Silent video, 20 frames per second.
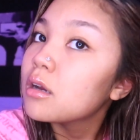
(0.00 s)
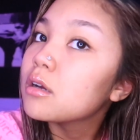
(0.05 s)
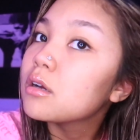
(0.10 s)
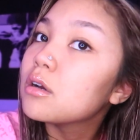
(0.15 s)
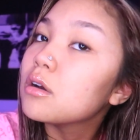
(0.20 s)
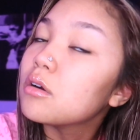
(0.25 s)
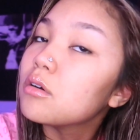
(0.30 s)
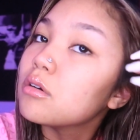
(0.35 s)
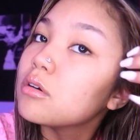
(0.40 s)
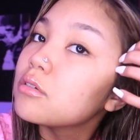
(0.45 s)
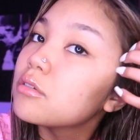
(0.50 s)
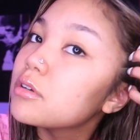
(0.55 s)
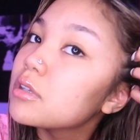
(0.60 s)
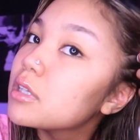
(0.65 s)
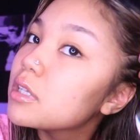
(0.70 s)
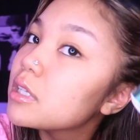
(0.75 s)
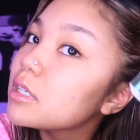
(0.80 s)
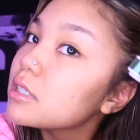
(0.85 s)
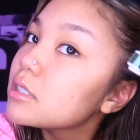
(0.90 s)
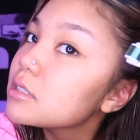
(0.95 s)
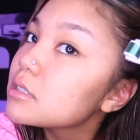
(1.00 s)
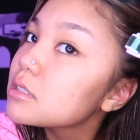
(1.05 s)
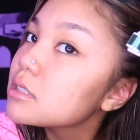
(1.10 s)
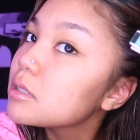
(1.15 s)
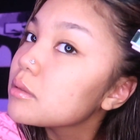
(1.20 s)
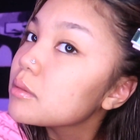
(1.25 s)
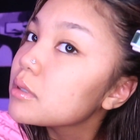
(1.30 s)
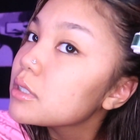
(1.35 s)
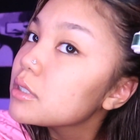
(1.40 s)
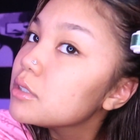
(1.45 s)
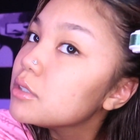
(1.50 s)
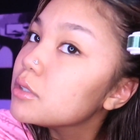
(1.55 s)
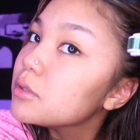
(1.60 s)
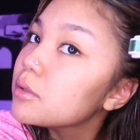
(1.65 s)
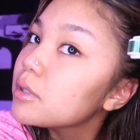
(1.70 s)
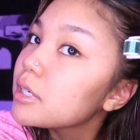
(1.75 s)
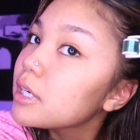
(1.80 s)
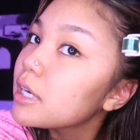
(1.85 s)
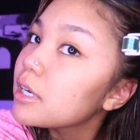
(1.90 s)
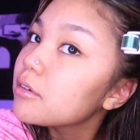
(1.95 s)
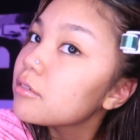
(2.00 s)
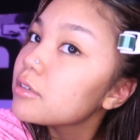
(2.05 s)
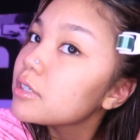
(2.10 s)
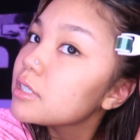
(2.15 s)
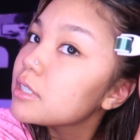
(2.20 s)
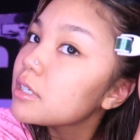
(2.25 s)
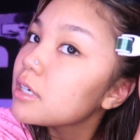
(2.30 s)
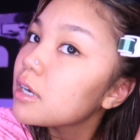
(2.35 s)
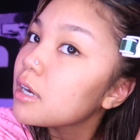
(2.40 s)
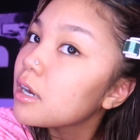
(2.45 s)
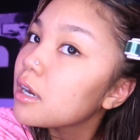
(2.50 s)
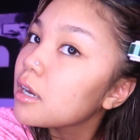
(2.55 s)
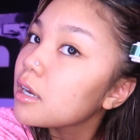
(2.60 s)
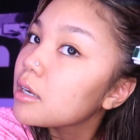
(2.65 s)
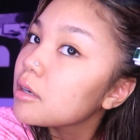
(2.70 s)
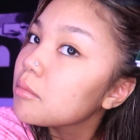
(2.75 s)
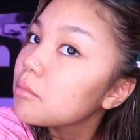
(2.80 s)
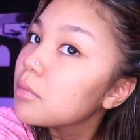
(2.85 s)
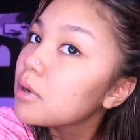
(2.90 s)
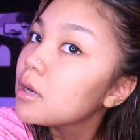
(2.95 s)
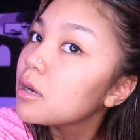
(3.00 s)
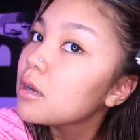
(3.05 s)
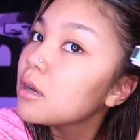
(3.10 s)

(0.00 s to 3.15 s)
go over this, and I'm gonna do it every time